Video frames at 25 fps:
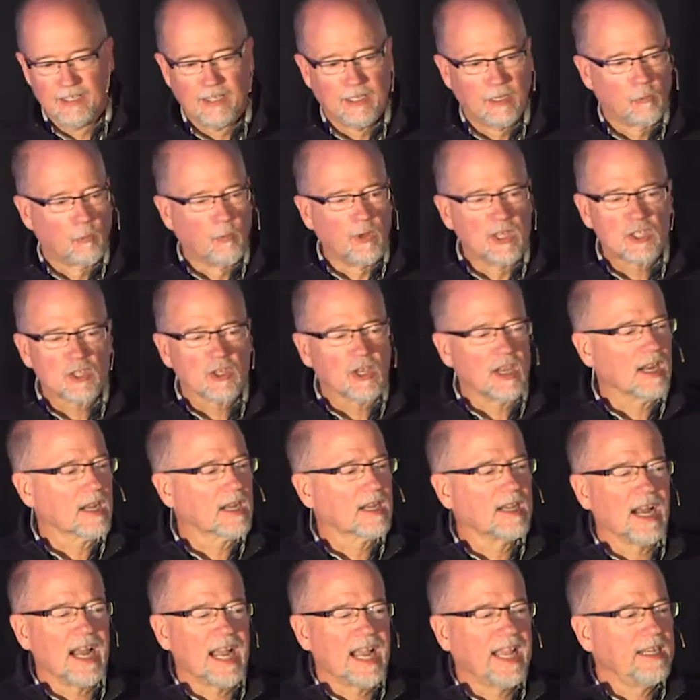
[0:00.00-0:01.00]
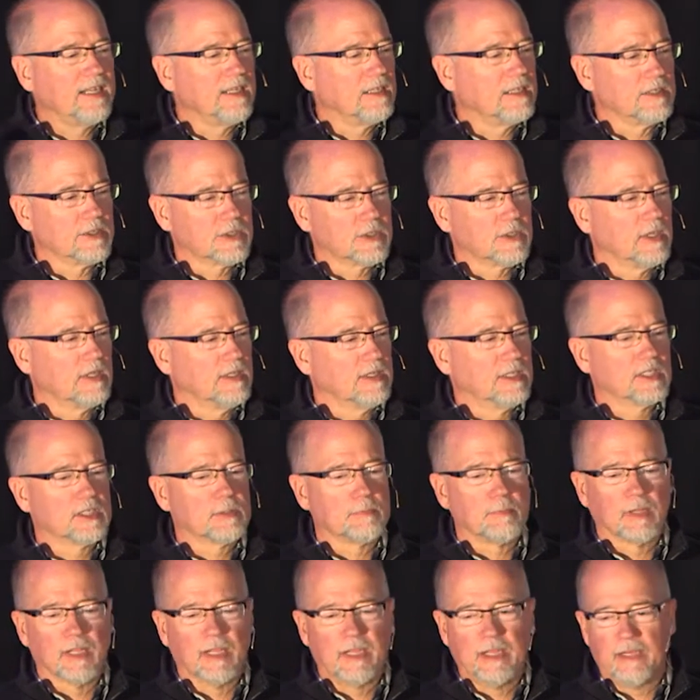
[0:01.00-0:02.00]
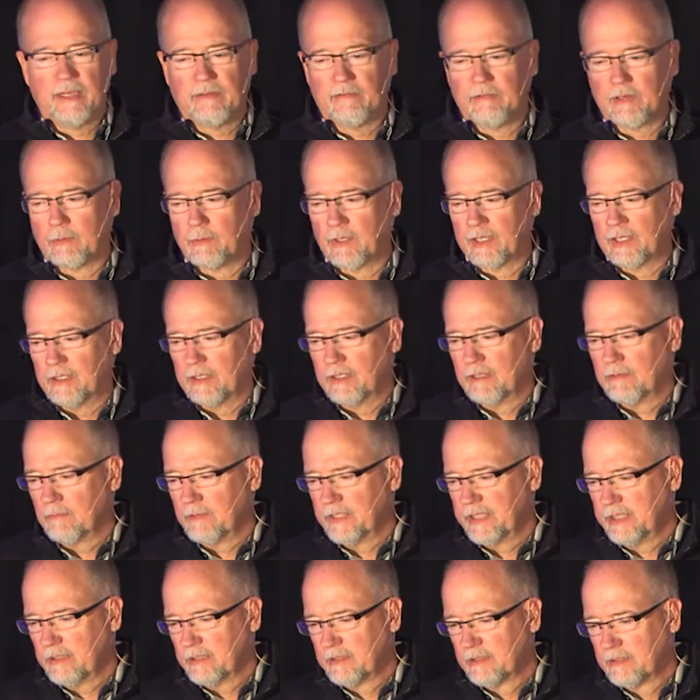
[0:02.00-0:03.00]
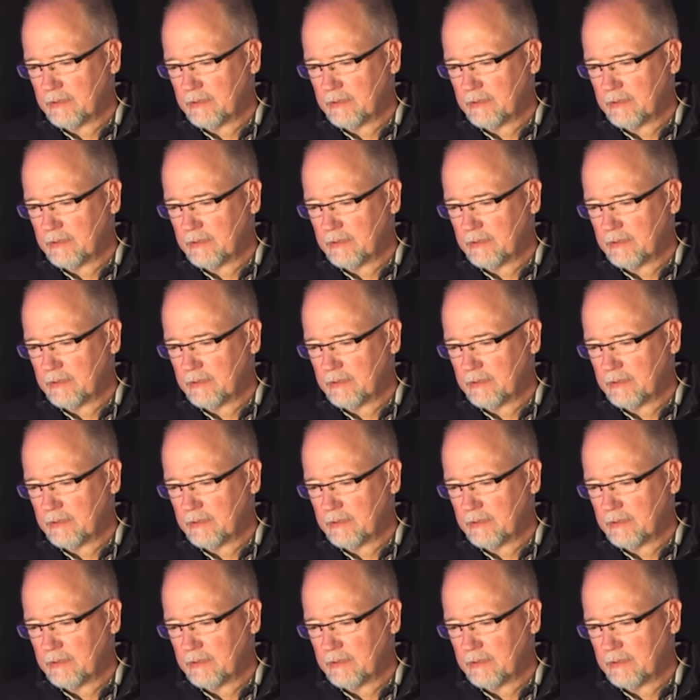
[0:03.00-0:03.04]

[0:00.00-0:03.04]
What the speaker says: We saw kindness on display everywhere, didn't we?